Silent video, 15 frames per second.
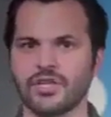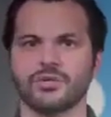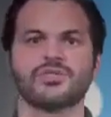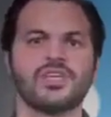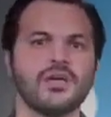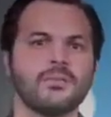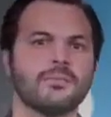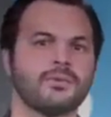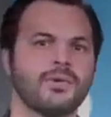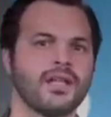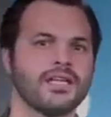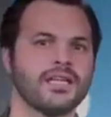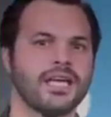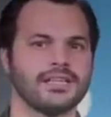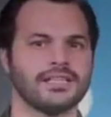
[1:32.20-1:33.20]
So
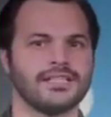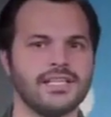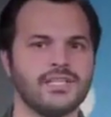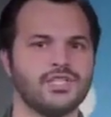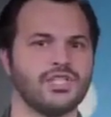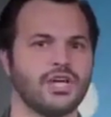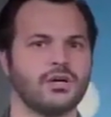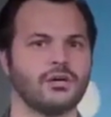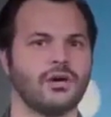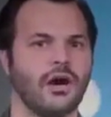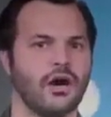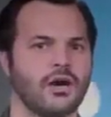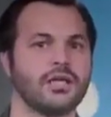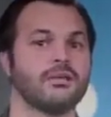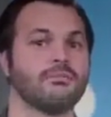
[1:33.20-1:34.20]
Schiaparelli and the TGO
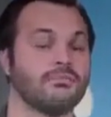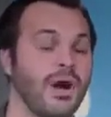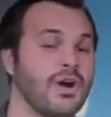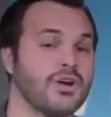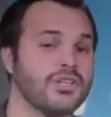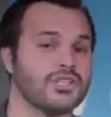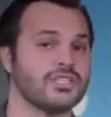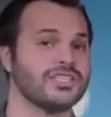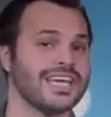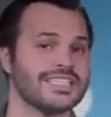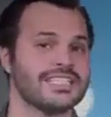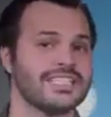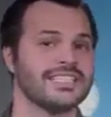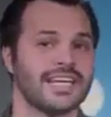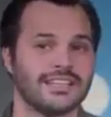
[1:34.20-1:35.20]
are, in part, to
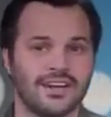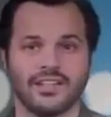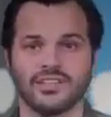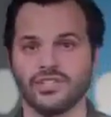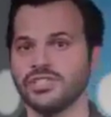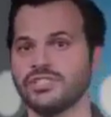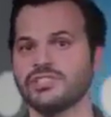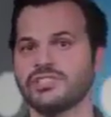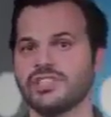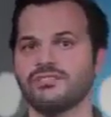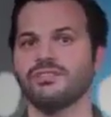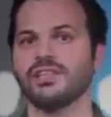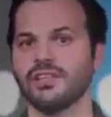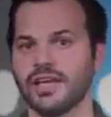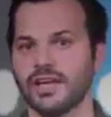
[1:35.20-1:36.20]
test the technologies to
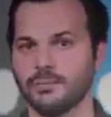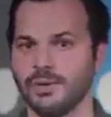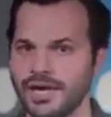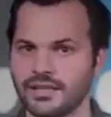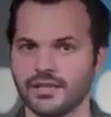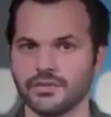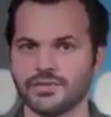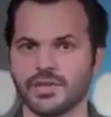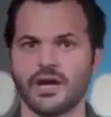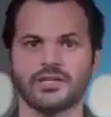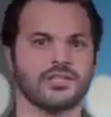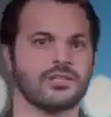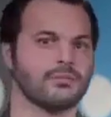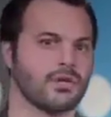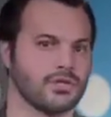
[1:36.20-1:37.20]
safely land payloads
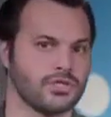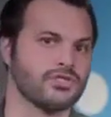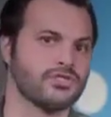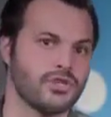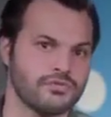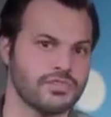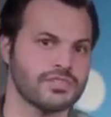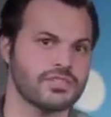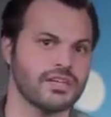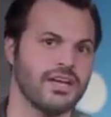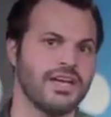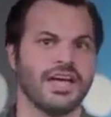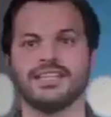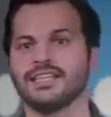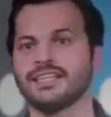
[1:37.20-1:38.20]
onto the Martian surface,
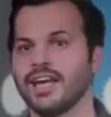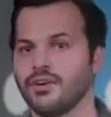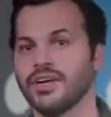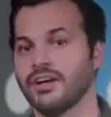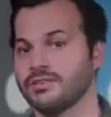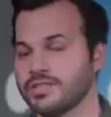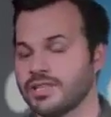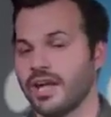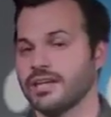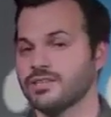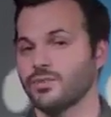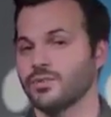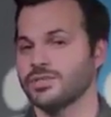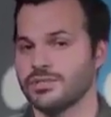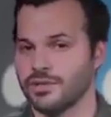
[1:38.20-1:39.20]
and then carry out
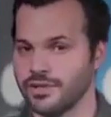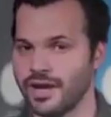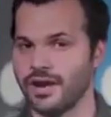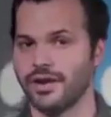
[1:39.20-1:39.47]
science once they're